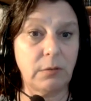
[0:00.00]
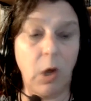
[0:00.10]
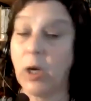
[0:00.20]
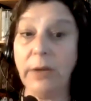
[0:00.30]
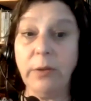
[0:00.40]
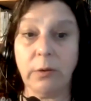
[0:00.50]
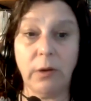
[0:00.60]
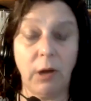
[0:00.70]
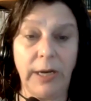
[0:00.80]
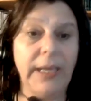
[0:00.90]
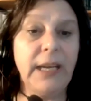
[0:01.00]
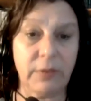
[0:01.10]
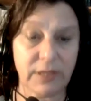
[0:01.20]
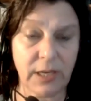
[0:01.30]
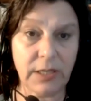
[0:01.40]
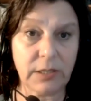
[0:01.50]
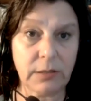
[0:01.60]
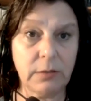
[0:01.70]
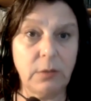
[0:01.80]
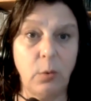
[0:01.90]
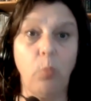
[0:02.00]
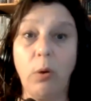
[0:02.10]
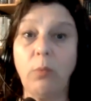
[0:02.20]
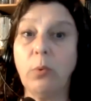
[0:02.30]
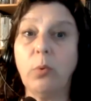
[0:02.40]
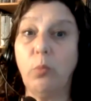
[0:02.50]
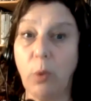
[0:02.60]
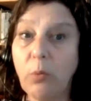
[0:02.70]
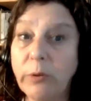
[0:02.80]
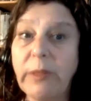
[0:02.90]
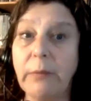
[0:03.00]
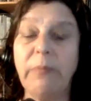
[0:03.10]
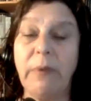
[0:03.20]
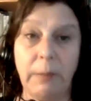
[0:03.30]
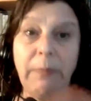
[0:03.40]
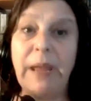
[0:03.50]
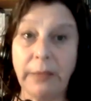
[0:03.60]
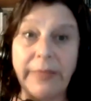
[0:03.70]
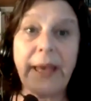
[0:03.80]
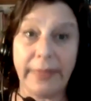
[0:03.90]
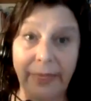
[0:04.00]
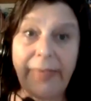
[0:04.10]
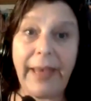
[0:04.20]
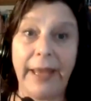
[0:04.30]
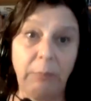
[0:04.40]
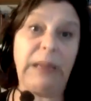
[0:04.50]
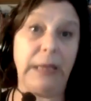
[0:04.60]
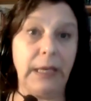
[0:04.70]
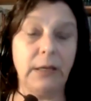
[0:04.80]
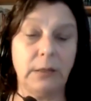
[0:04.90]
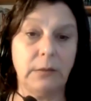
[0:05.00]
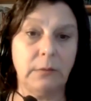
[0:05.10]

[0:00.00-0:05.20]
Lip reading: on either, on any of the sides, what would they make that immediate?